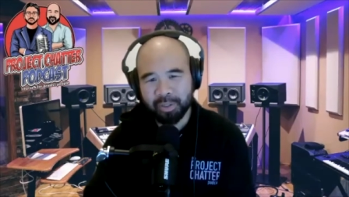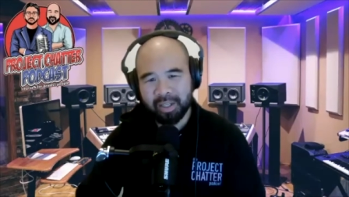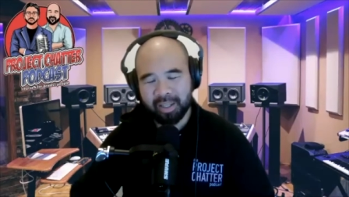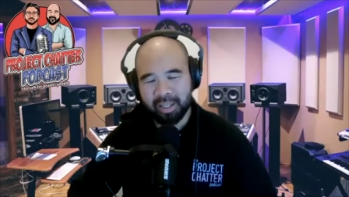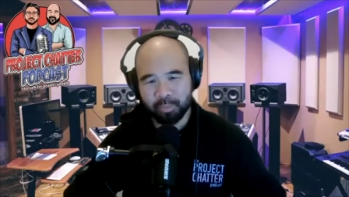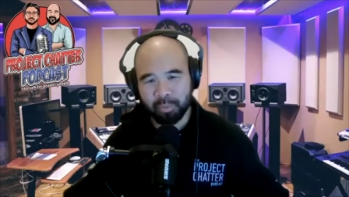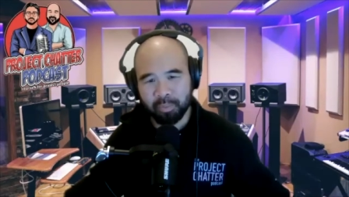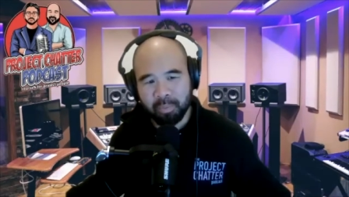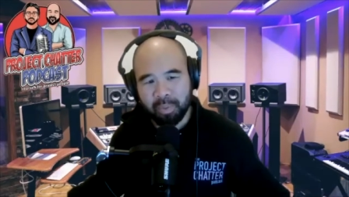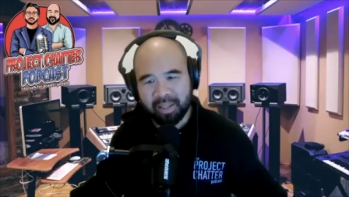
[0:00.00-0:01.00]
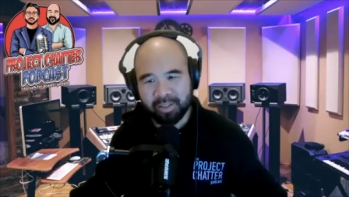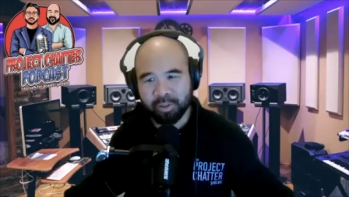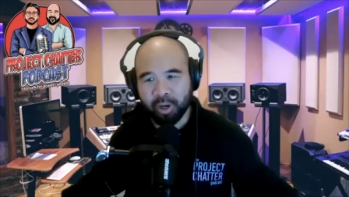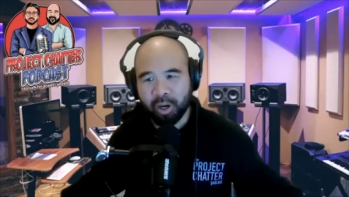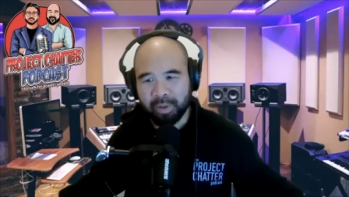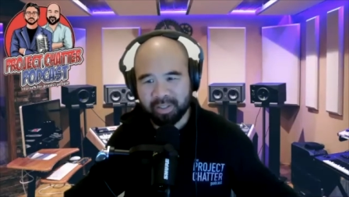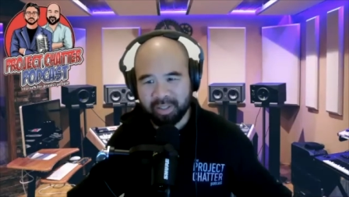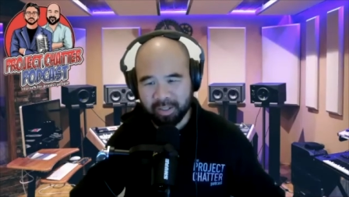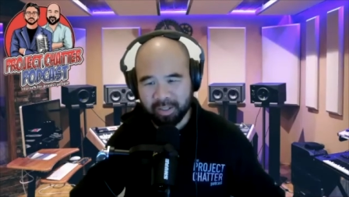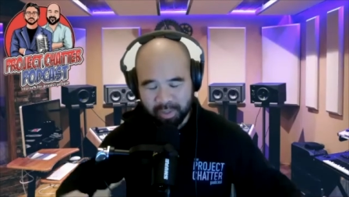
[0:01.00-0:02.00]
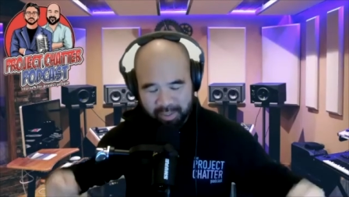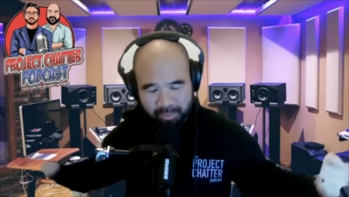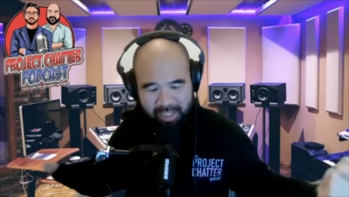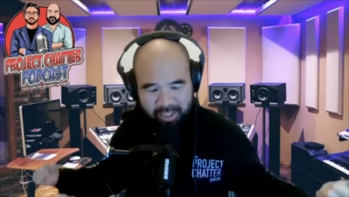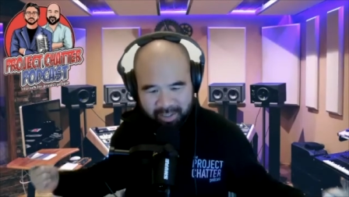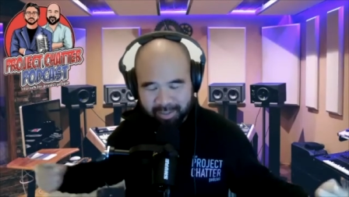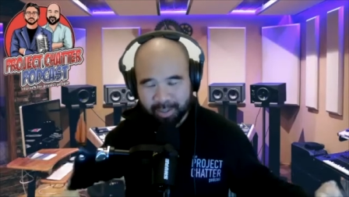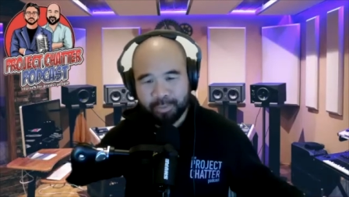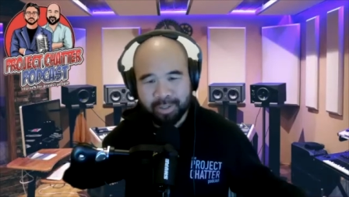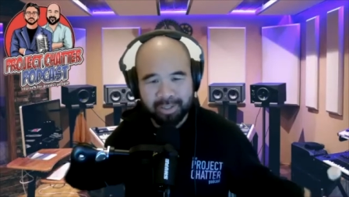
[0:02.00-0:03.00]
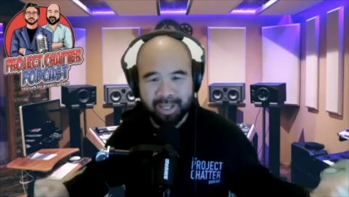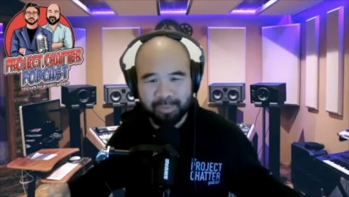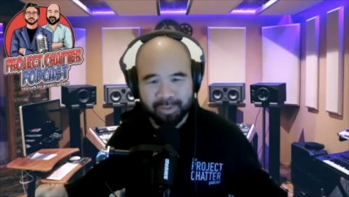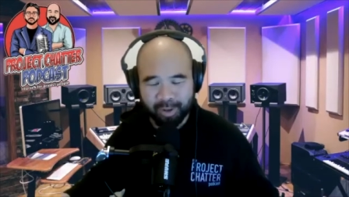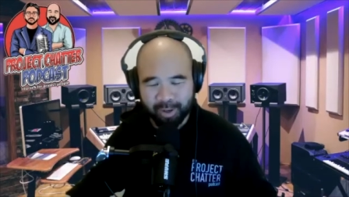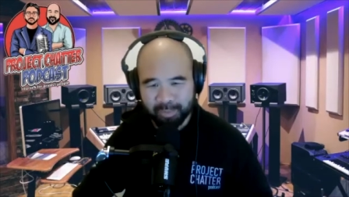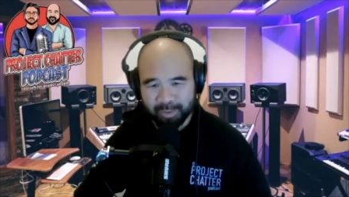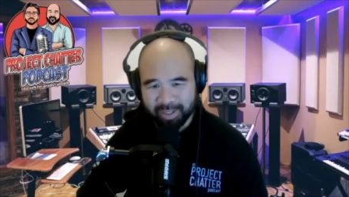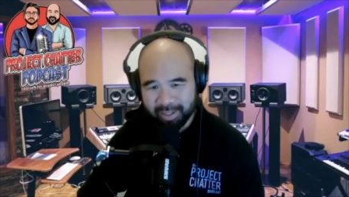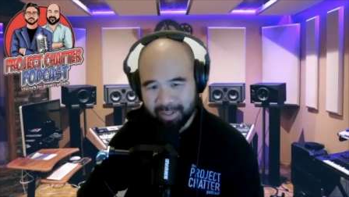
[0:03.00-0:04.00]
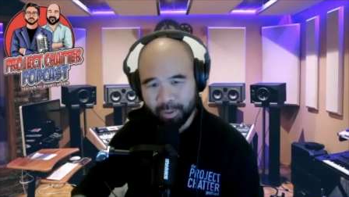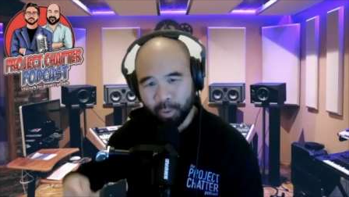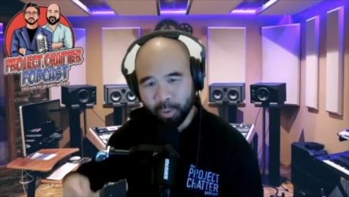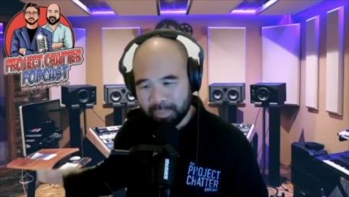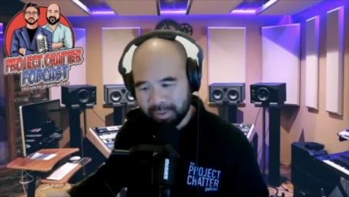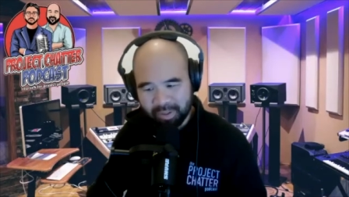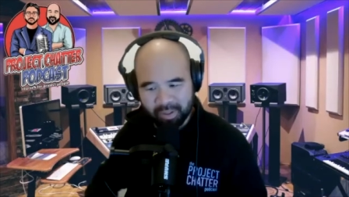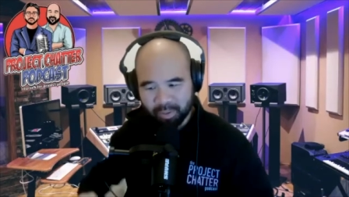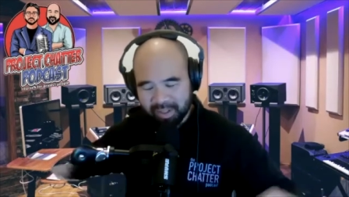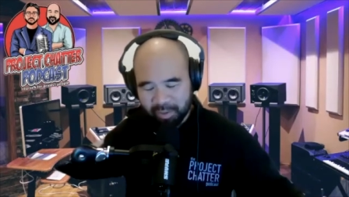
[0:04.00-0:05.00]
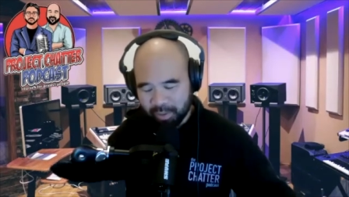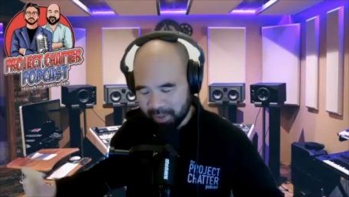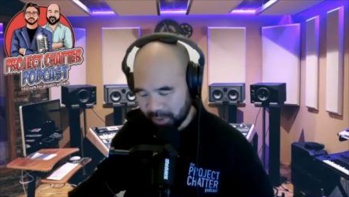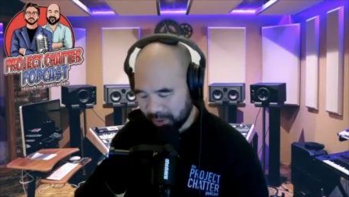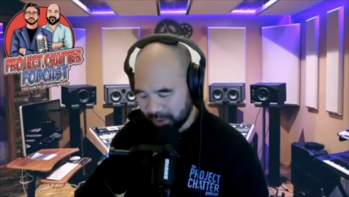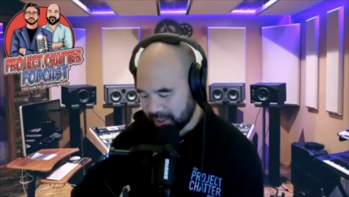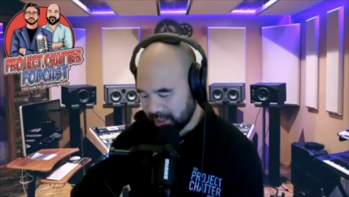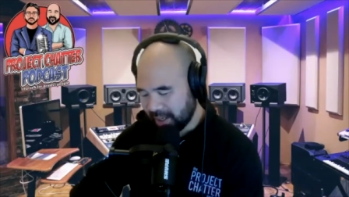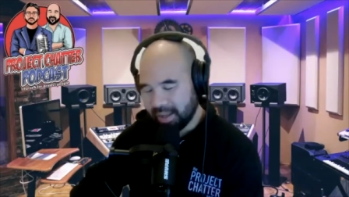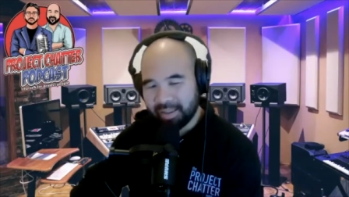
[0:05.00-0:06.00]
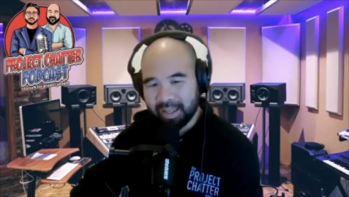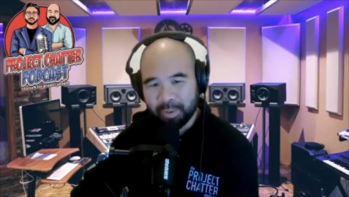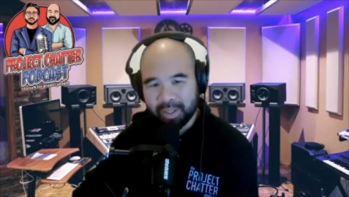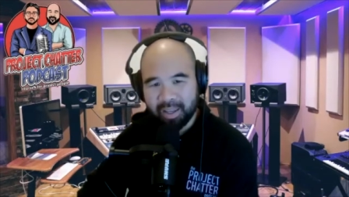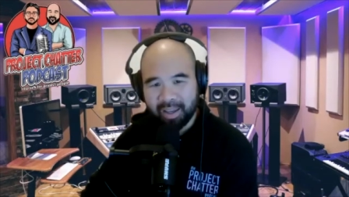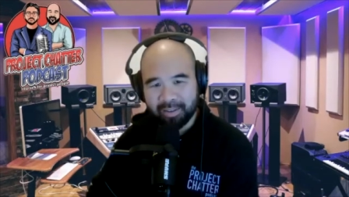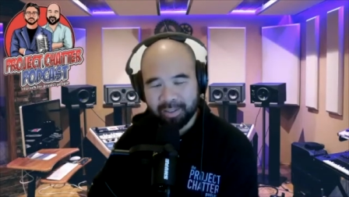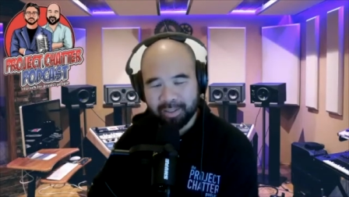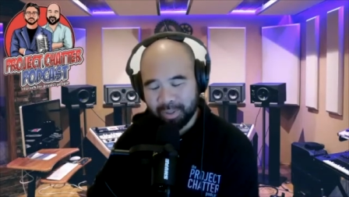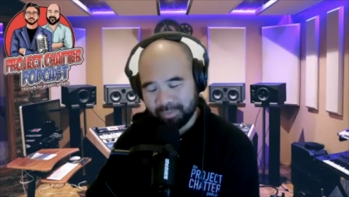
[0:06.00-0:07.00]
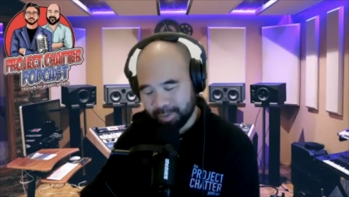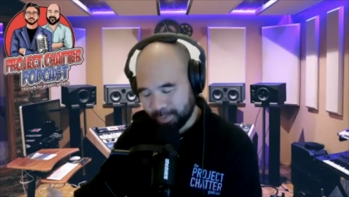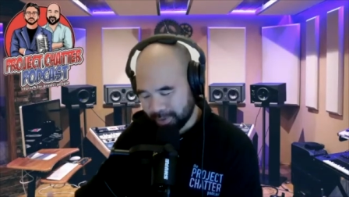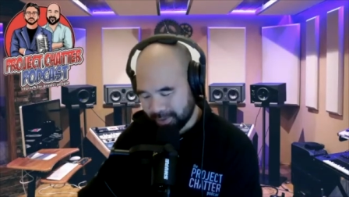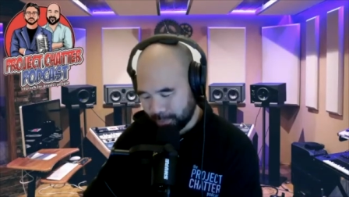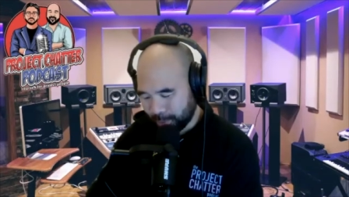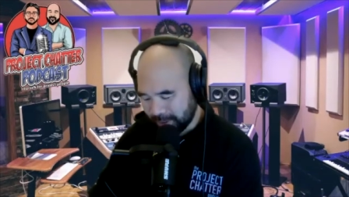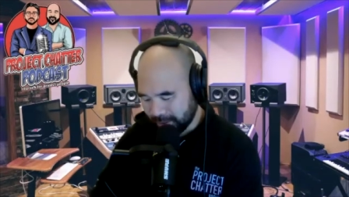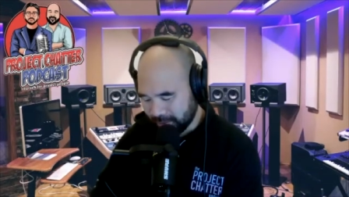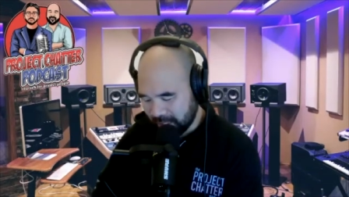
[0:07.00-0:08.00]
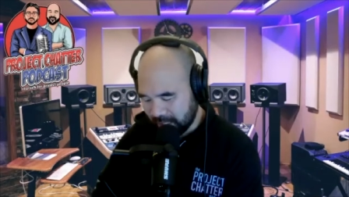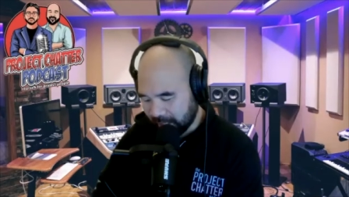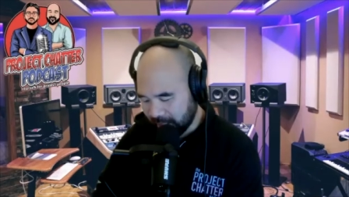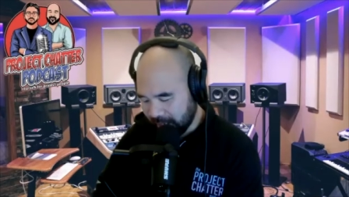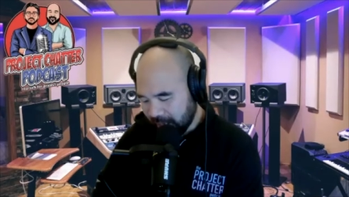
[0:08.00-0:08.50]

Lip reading: it's probably best to arm ourselves with as much different types of armory or weaponry or whatever you want to call it that we can, so we have different points of attack.